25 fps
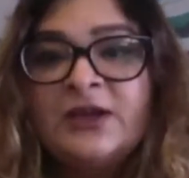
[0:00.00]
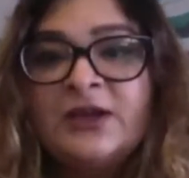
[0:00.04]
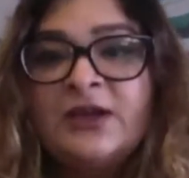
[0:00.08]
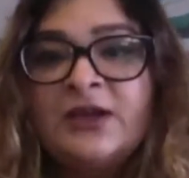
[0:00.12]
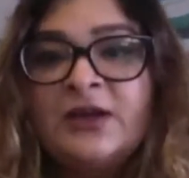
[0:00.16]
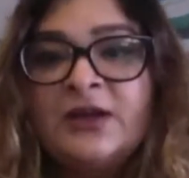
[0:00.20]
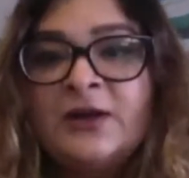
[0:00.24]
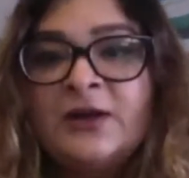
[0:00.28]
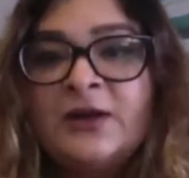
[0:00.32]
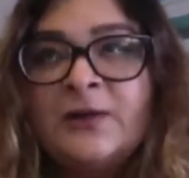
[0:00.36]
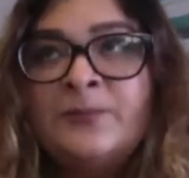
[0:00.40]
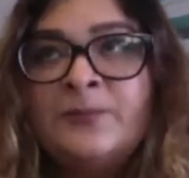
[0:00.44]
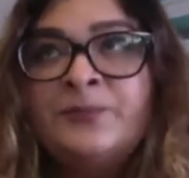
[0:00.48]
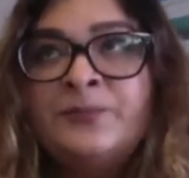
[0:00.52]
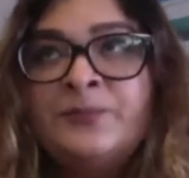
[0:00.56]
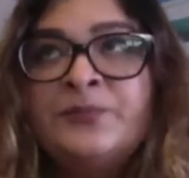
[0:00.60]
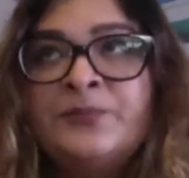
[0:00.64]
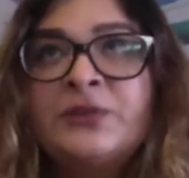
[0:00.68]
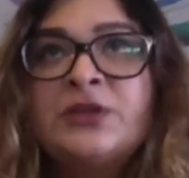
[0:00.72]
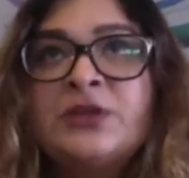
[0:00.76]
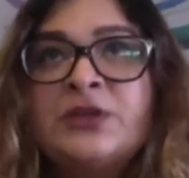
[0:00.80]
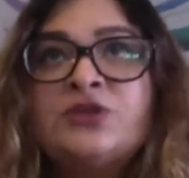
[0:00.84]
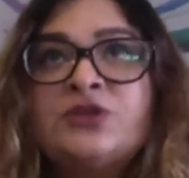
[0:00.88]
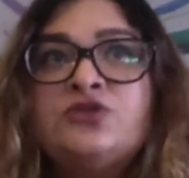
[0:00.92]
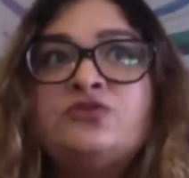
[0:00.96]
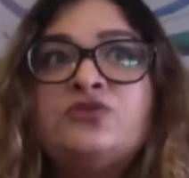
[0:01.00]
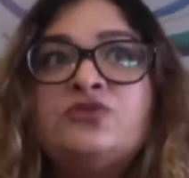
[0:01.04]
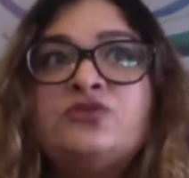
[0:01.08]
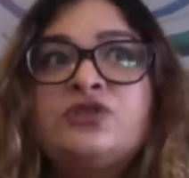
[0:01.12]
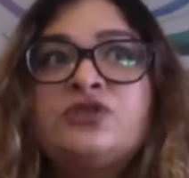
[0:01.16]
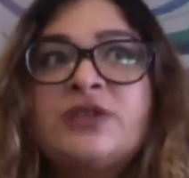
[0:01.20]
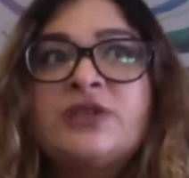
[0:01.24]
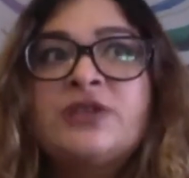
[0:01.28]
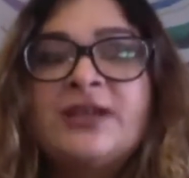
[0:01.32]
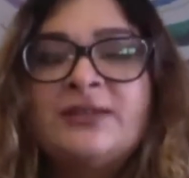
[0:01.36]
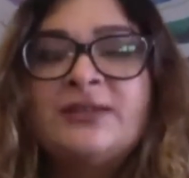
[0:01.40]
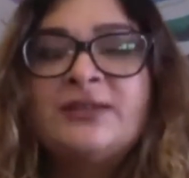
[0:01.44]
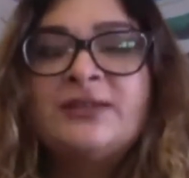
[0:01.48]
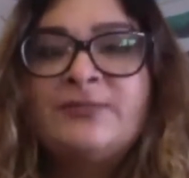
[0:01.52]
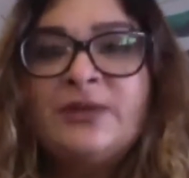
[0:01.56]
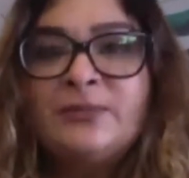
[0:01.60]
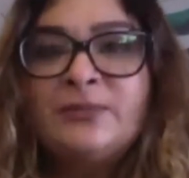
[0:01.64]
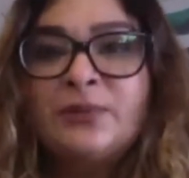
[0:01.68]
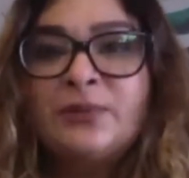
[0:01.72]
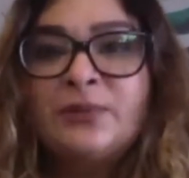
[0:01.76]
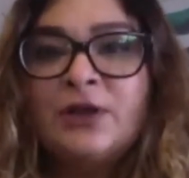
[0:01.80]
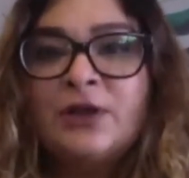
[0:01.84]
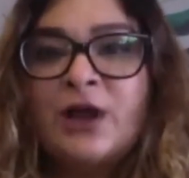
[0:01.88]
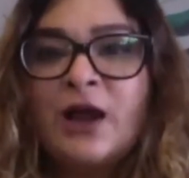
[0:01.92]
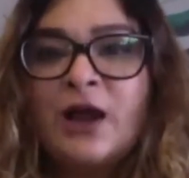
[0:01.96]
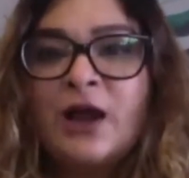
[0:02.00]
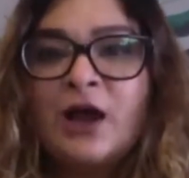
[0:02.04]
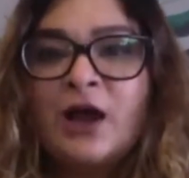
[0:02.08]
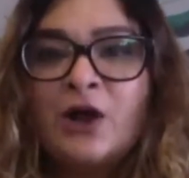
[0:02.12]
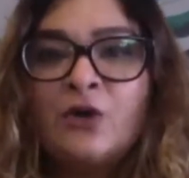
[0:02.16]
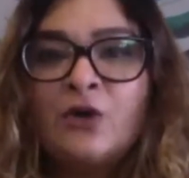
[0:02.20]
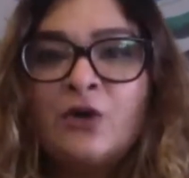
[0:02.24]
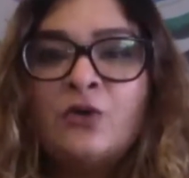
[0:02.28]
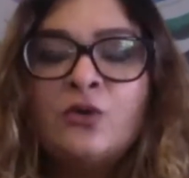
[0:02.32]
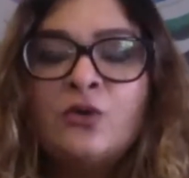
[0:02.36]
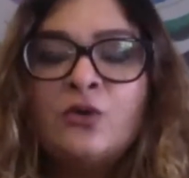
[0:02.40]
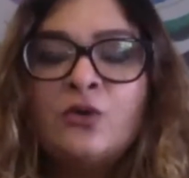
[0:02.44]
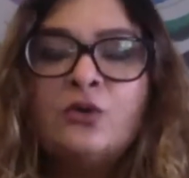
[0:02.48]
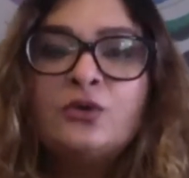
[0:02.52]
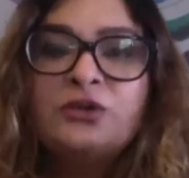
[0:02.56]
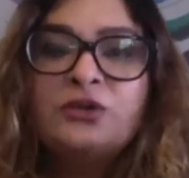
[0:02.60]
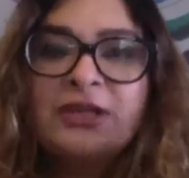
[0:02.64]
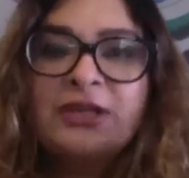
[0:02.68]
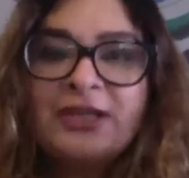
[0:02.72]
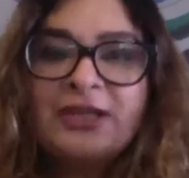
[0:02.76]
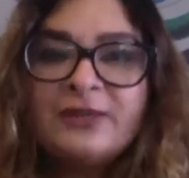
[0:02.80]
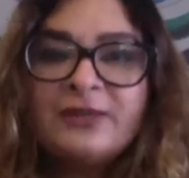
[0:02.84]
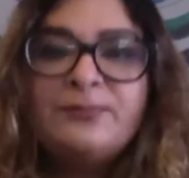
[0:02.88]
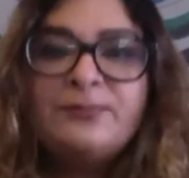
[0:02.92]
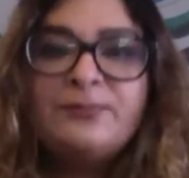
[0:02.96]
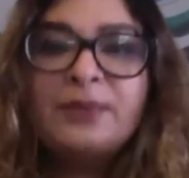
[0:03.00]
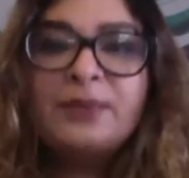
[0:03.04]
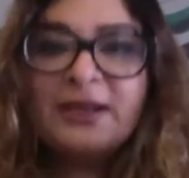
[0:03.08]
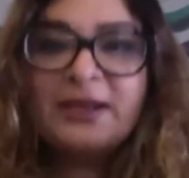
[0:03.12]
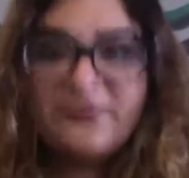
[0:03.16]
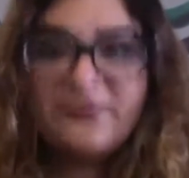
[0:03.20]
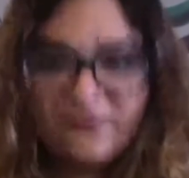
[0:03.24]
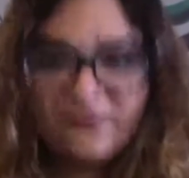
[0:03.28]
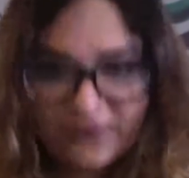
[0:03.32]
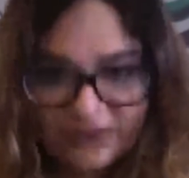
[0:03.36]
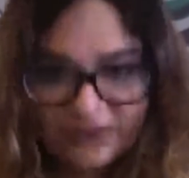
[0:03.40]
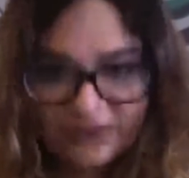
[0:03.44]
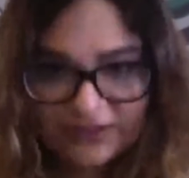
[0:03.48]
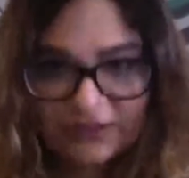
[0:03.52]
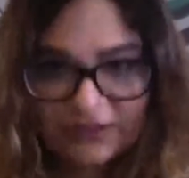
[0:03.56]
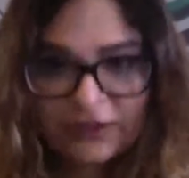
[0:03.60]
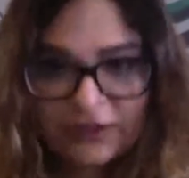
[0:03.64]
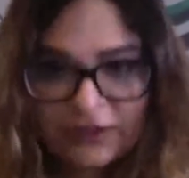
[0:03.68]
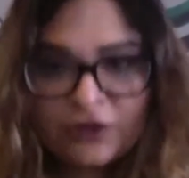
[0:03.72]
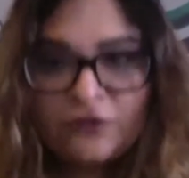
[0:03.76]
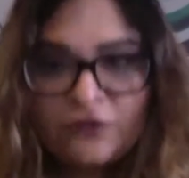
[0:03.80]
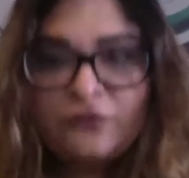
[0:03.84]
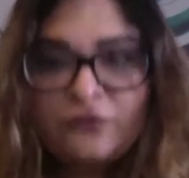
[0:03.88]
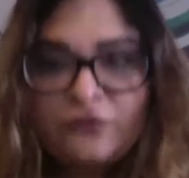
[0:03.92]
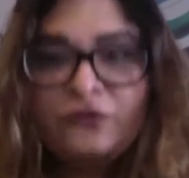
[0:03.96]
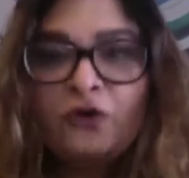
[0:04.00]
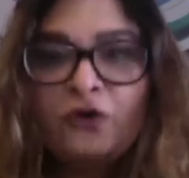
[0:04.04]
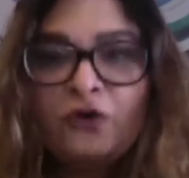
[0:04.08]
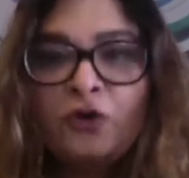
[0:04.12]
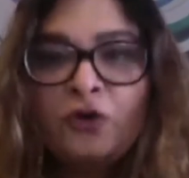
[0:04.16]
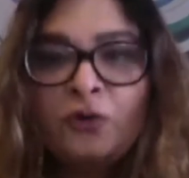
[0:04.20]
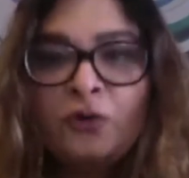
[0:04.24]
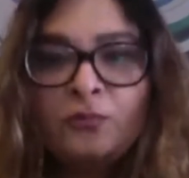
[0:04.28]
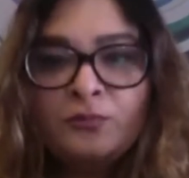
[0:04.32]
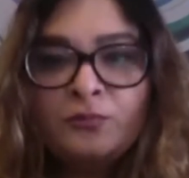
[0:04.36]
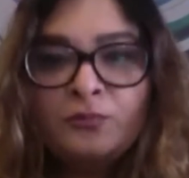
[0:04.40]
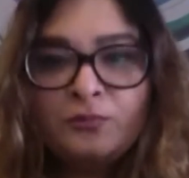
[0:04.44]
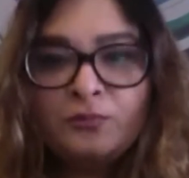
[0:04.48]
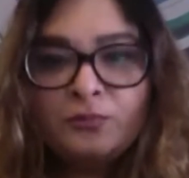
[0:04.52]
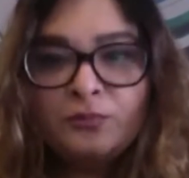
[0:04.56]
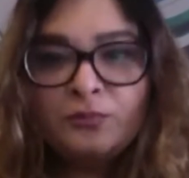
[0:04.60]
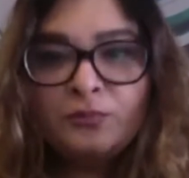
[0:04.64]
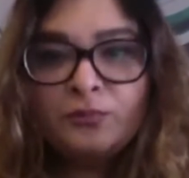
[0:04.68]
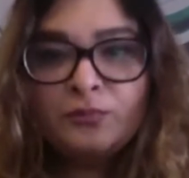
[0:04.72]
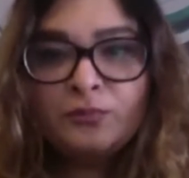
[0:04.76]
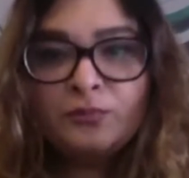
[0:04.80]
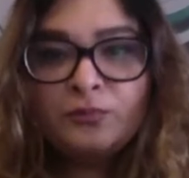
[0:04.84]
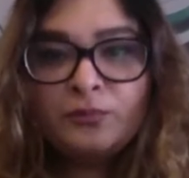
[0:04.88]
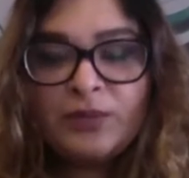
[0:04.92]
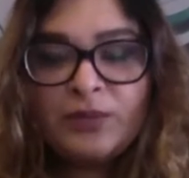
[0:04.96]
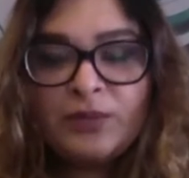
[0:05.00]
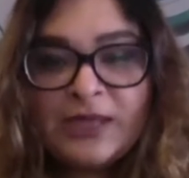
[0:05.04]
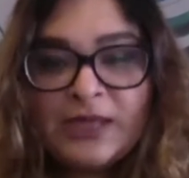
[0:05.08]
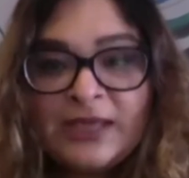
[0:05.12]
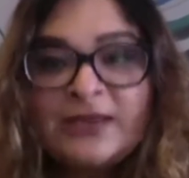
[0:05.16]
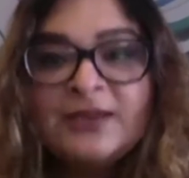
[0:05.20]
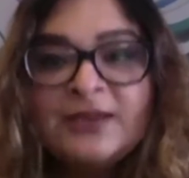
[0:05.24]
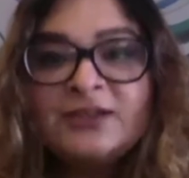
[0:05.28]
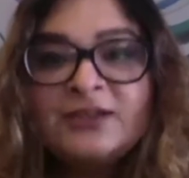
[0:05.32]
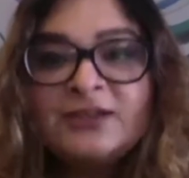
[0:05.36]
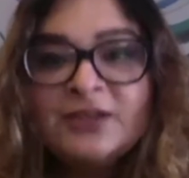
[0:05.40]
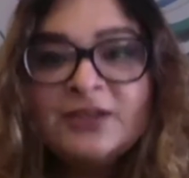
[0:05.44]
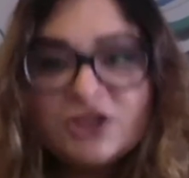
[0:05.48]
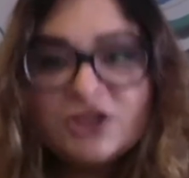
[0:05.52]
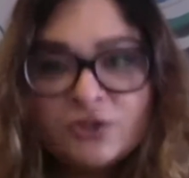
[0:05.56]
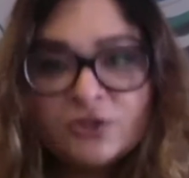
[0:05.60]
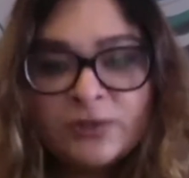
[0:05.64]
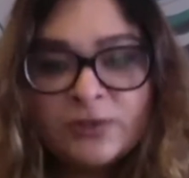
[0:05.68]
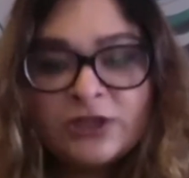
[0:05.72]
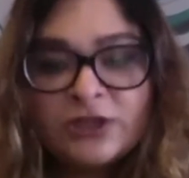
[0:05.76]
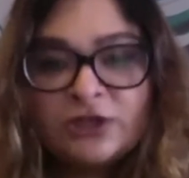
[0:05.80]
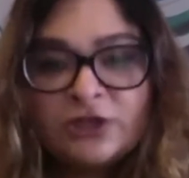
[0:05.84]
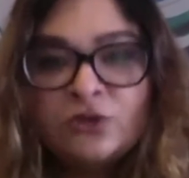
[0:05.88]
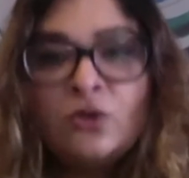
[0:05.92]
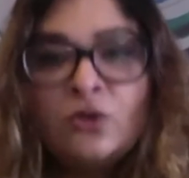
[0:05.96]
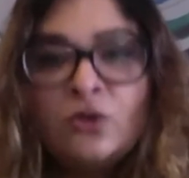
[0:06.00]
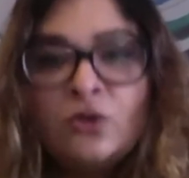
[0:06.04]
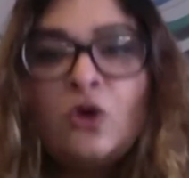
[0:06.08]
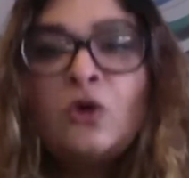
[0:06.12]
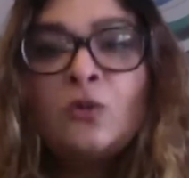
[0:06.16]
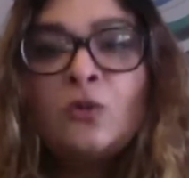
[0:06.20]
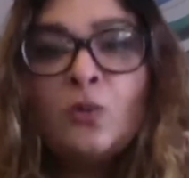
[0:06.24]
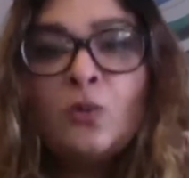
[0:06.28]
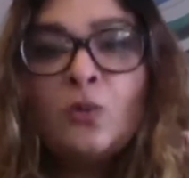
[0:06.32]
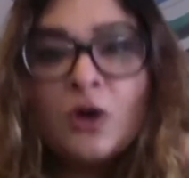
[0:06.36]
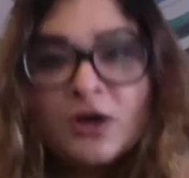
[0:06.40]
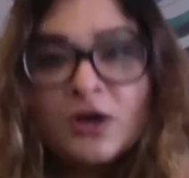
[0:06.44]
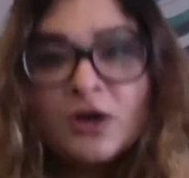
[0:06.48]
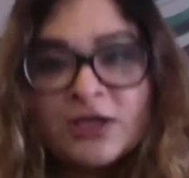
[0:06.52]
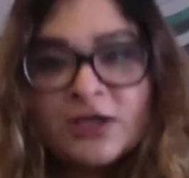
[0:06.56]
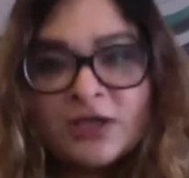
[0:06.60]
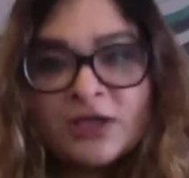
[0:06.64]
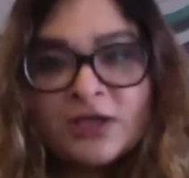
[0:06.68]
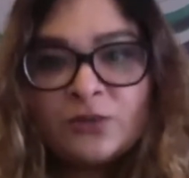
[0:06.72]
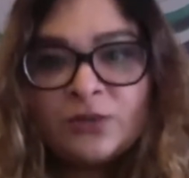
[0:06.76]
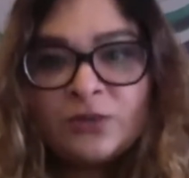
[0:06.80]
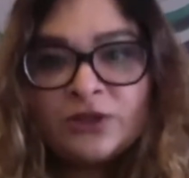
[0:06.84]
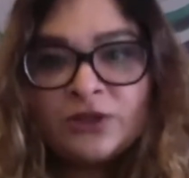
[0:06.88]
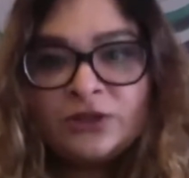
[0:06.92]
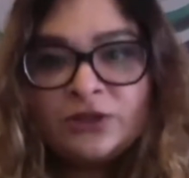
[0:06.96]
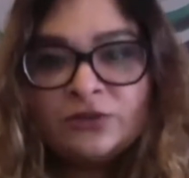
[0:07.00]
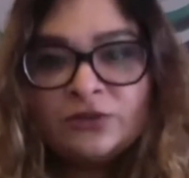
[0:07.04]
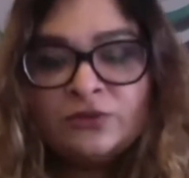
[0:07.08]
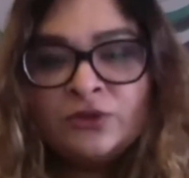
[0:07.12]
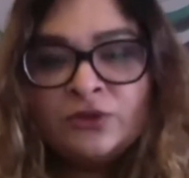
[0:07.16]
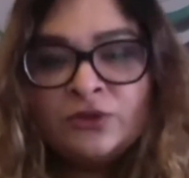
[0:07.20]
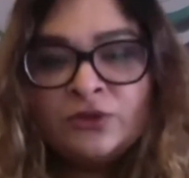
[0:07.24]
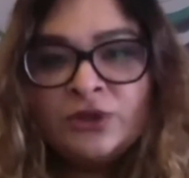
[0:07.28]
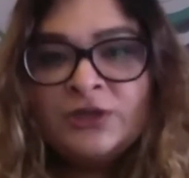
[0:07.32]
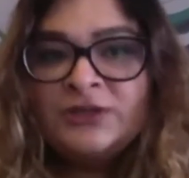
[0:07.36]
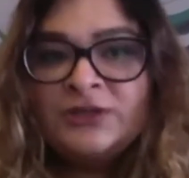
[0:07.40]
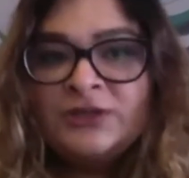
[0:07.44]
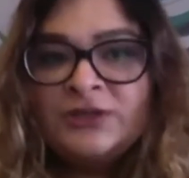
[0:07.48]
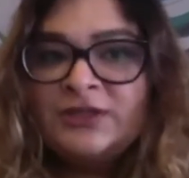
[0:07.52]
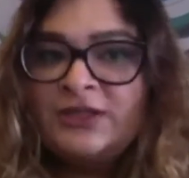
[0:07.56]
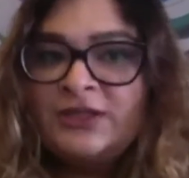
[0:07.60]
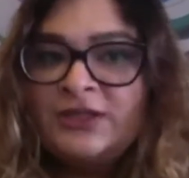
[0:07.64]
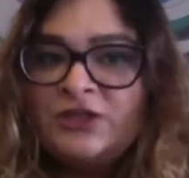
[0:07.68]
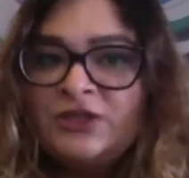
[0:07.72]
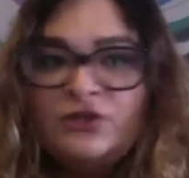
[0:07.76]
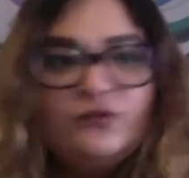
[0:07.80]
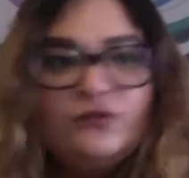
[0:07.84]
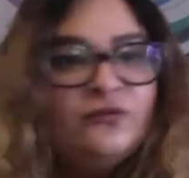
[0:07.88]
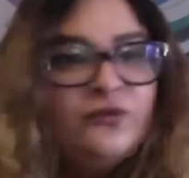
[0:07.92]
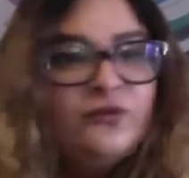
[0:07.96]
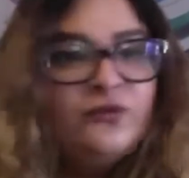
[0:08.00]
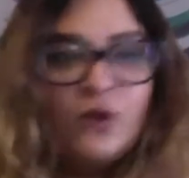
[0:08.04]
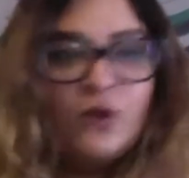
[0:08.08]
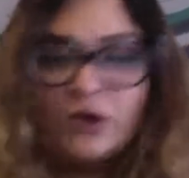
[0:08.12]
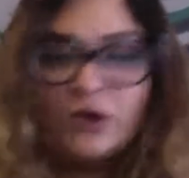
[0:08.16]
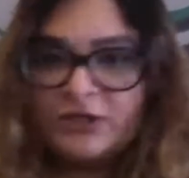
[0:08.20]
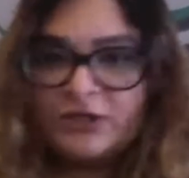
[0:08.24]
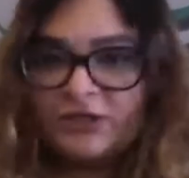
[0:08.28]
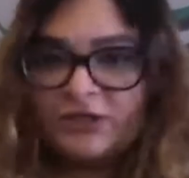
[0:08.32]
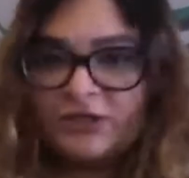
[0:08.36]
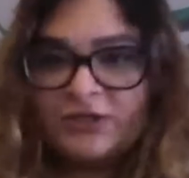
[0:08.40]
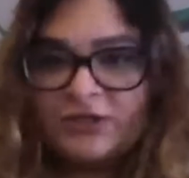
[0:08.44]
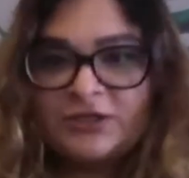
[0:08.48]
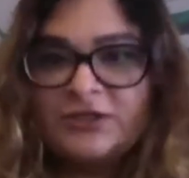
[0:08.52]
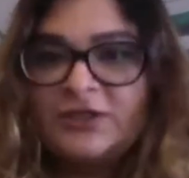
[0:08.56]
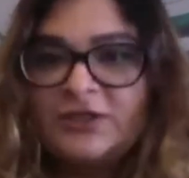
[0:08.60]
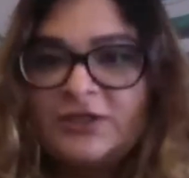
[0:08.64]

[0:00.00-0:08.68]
to tell people how they can benefit from being in touch with you or working with you, then you've got it.